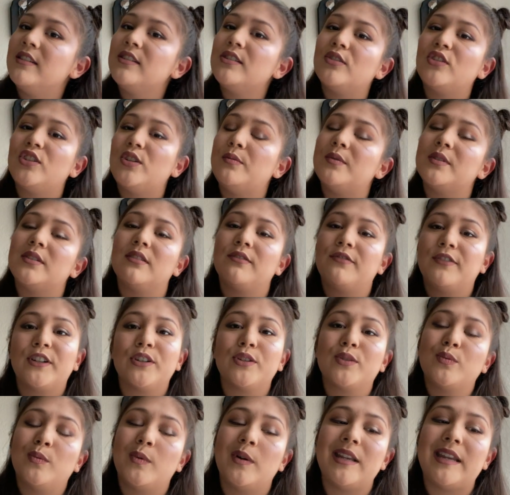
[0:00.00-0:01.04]
So she was the
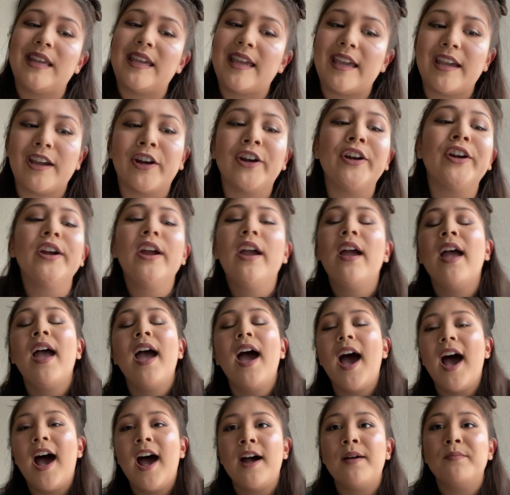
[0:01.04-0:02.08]
first one here.
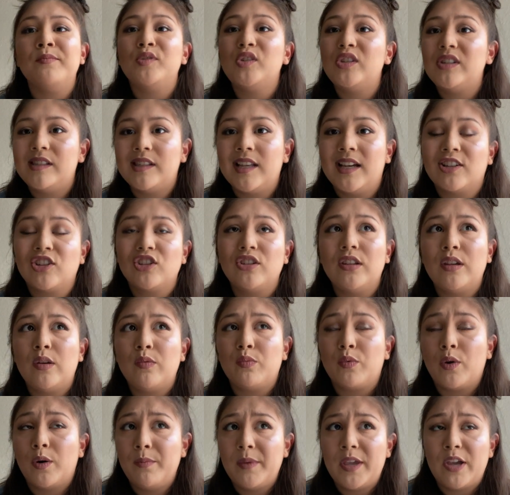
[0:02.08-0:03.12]
She's actually
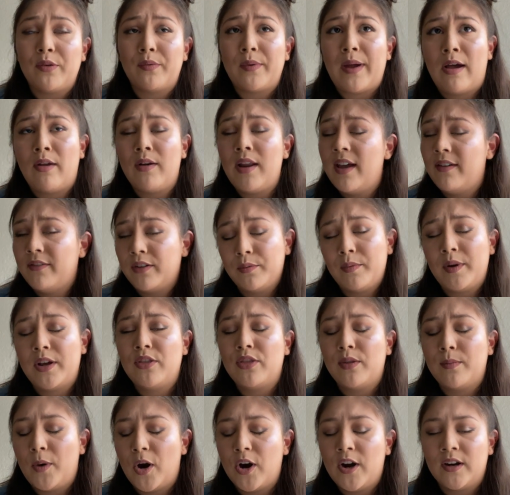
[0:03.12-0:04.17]
roaming around everywhere in
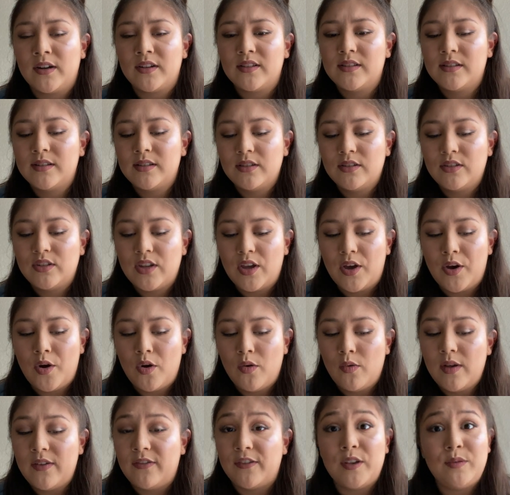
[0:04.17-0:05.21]
the parks.
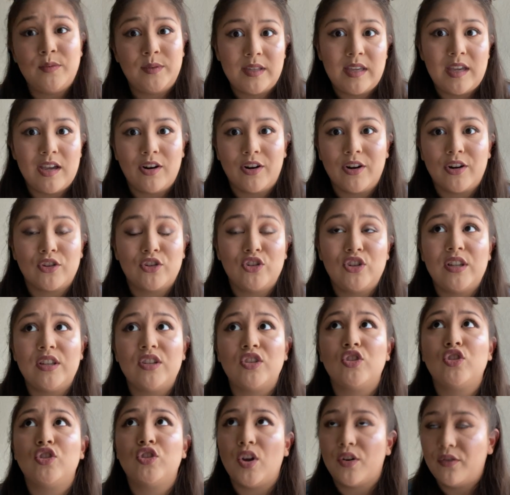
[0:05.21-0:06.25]
So if you see her, she's
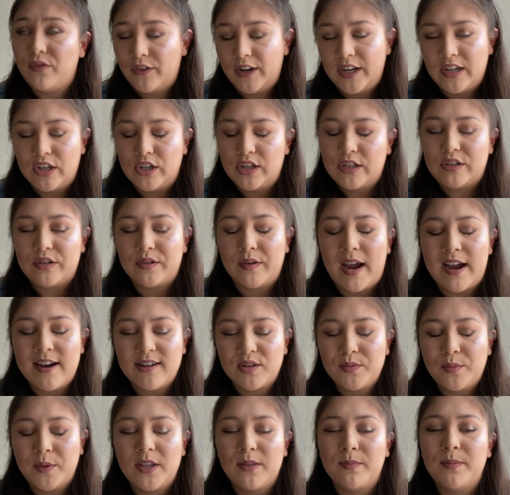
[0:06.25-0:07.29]
so fun to
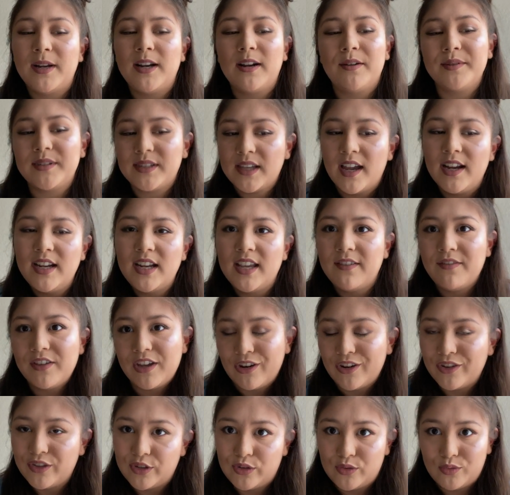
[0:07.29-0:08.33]
interact with. But I was kind of giving
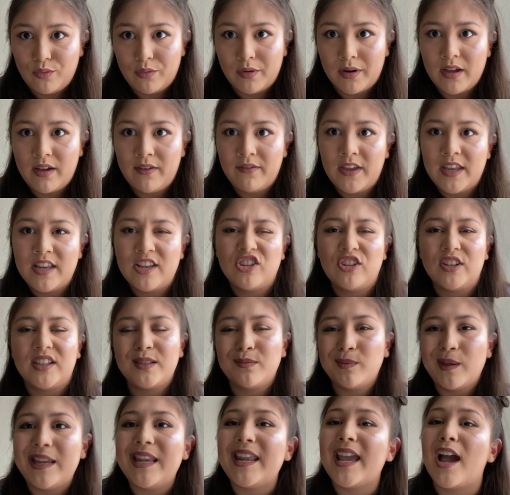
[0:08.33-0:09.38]
her the story of it and
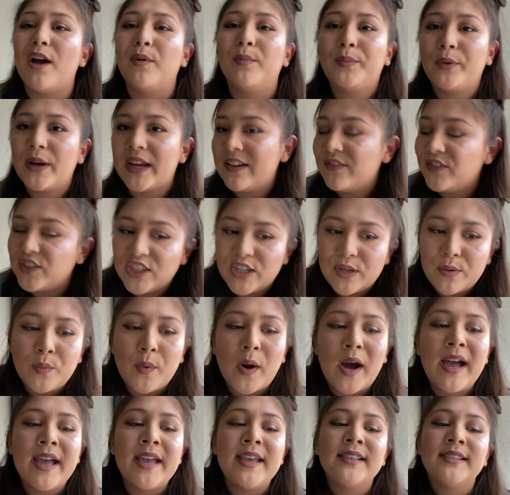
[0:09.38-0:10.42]
explaining how brave she
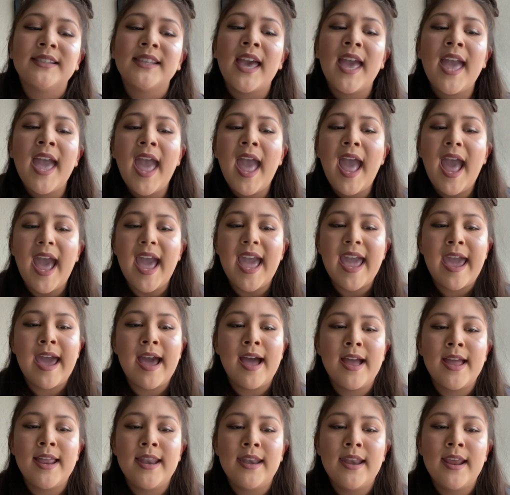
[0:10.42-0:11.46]
was
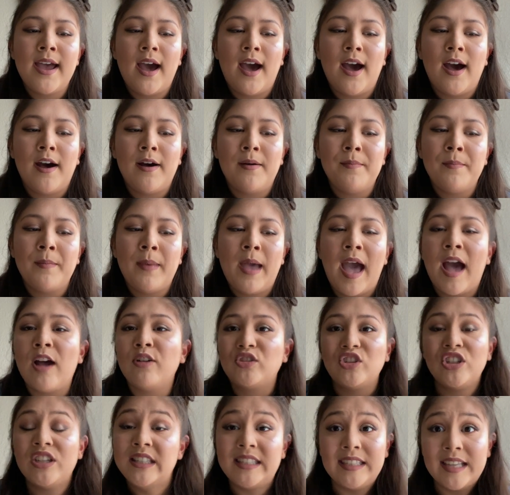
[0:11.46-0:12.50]
and how
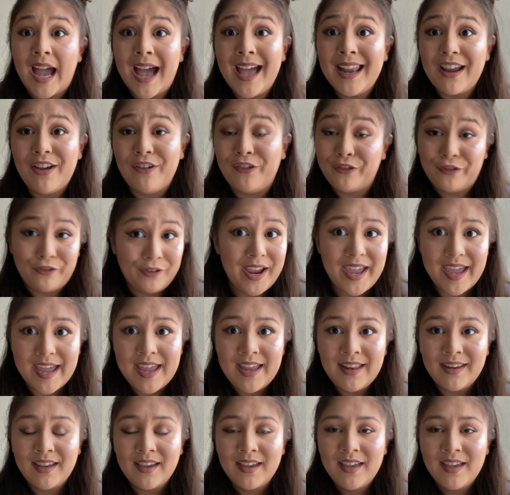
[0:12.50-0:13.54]
she's not
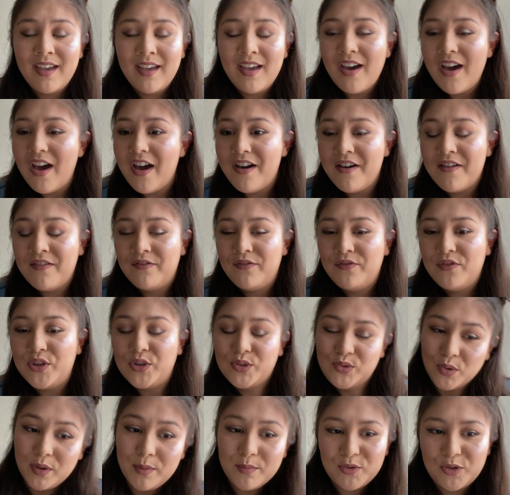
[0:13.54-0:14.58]
afraid of the
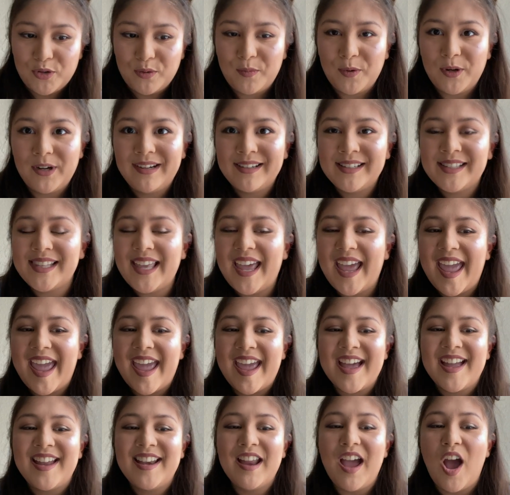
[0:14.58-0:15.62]
stormtroopers.
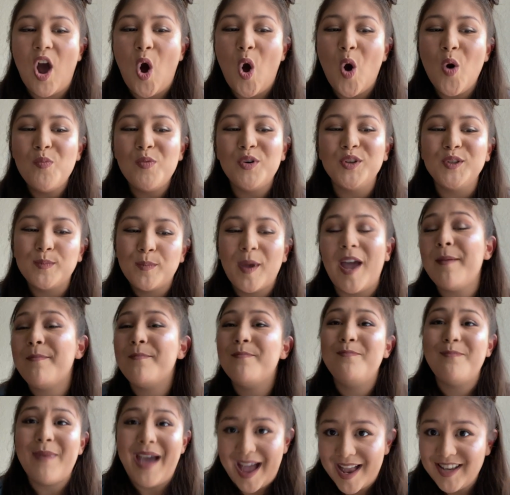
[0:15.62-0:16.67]
And almost by
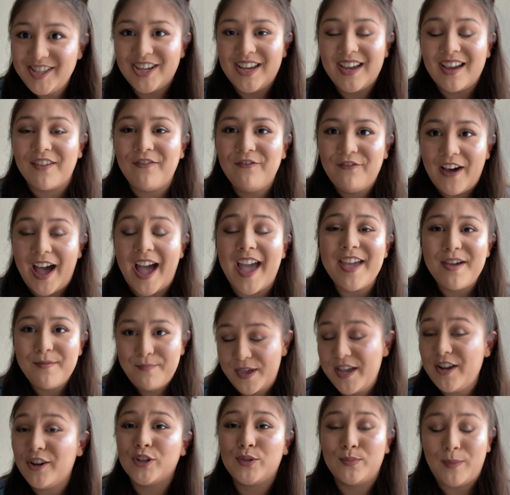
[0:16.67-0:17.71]
magic, Vi
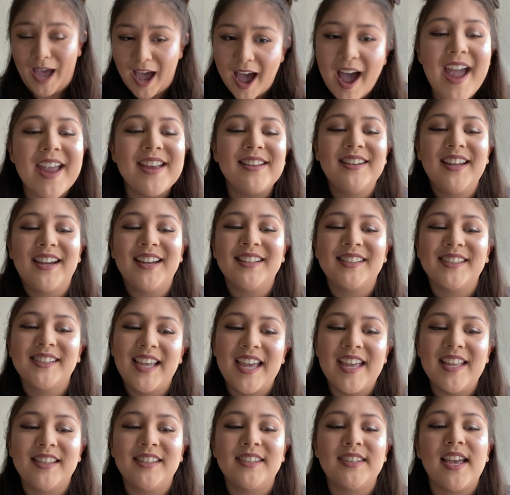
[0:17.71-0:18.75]
appears behind us
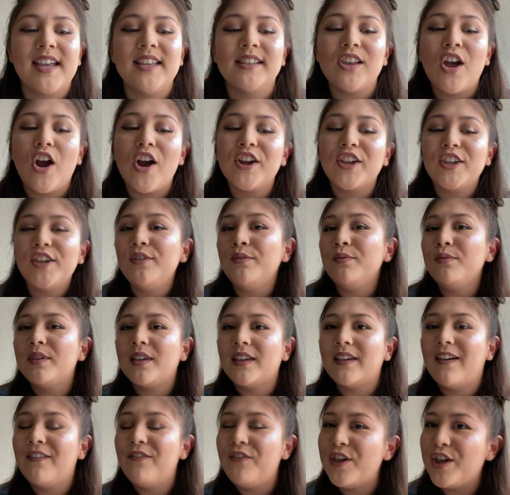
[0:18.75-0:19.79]
and says, are you
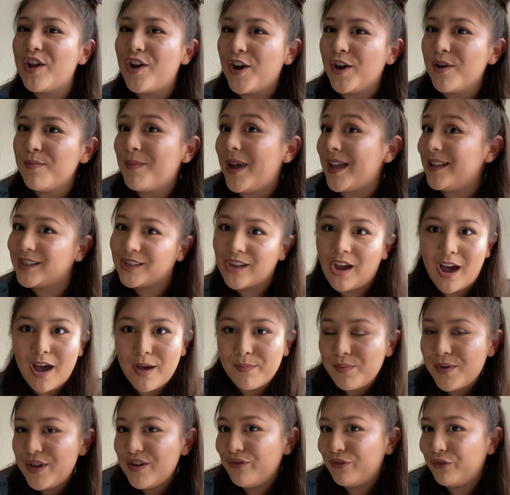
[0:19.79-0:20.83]
giving her my
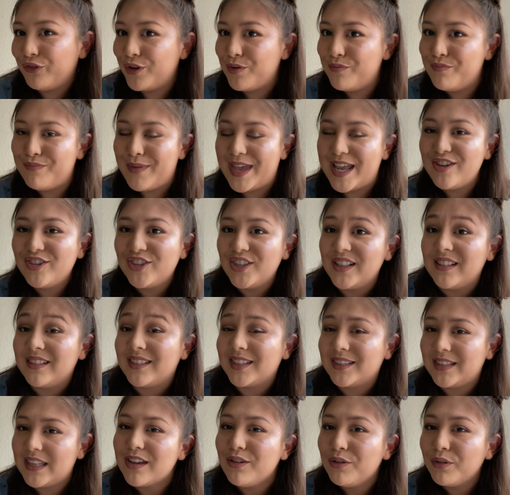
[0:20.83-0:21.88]
top information
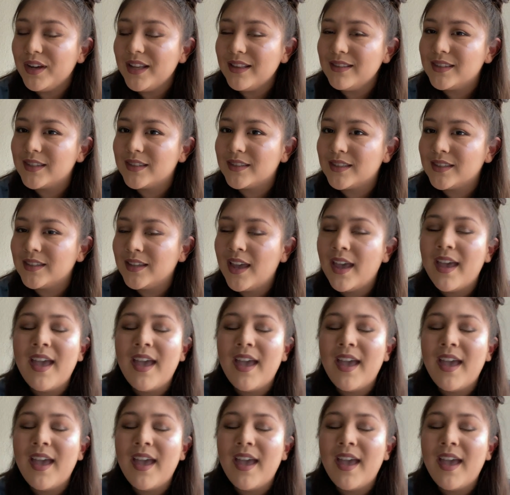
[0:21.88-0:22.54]
secrets?